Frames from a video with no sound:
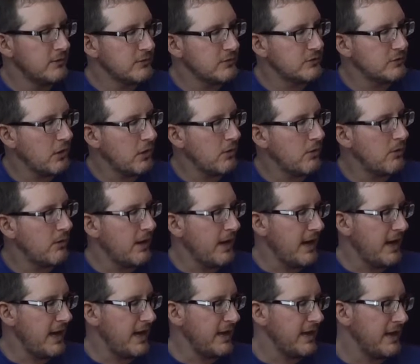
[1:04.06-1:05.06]
So
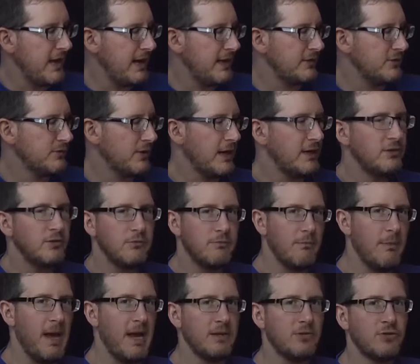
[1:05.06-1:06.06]
I tried to
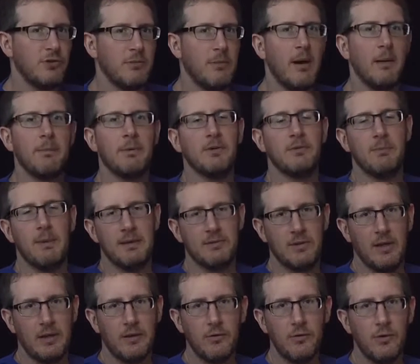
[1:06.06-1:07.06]
match them up as
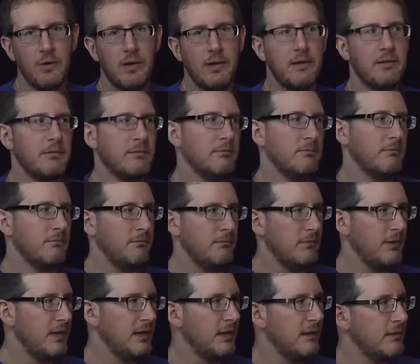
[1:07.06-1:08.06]
best I could
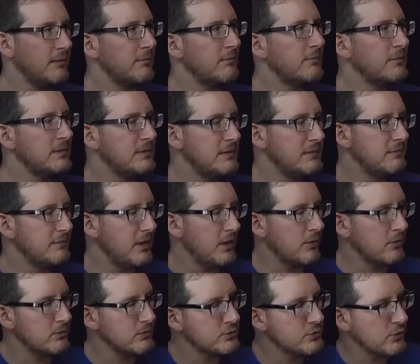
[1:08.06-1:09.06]
in a
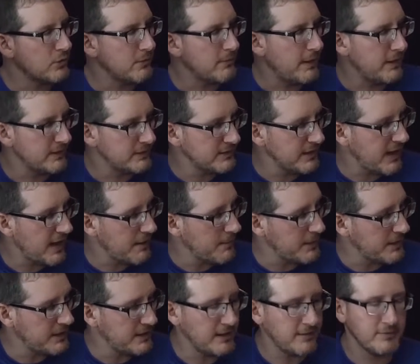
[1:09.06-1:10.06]
short amount of time.
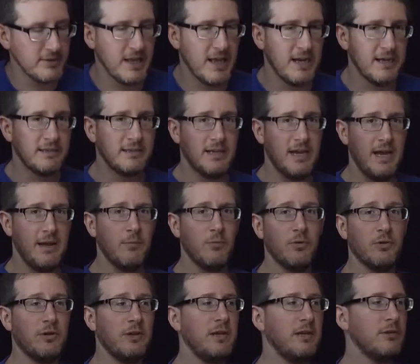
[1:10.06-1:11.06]
I didn't have a lot of time
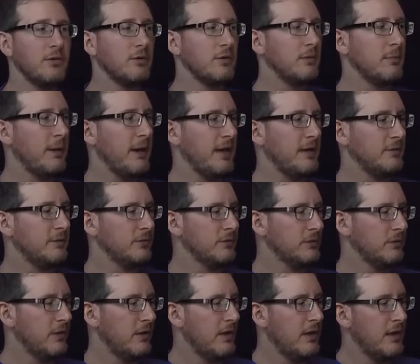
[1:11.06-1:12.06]
with either of the
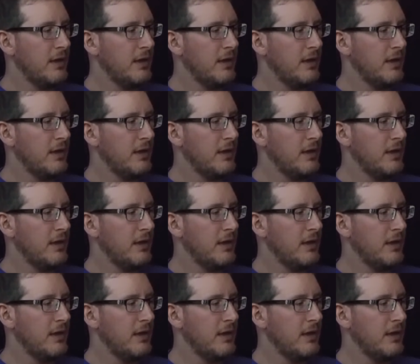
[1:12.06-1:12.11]
panels.